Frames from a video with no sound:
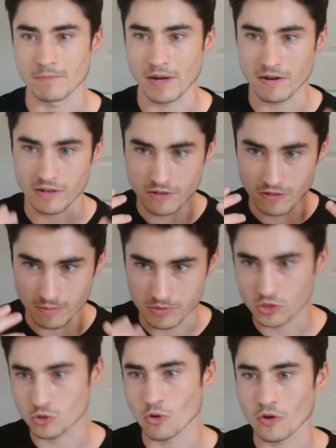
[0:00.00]
Parakram's
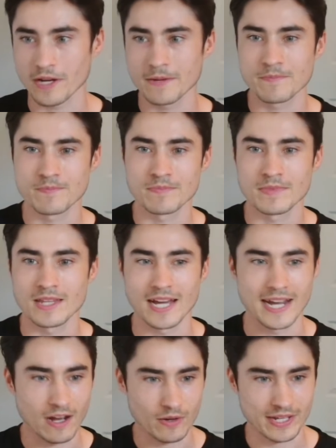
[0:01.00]
story and
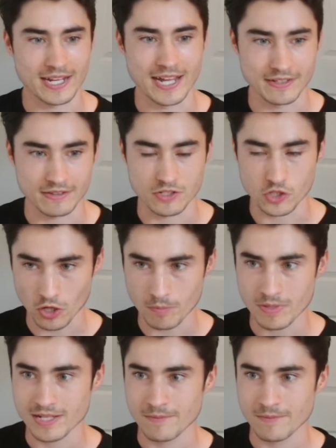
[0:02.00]
how he landed the job.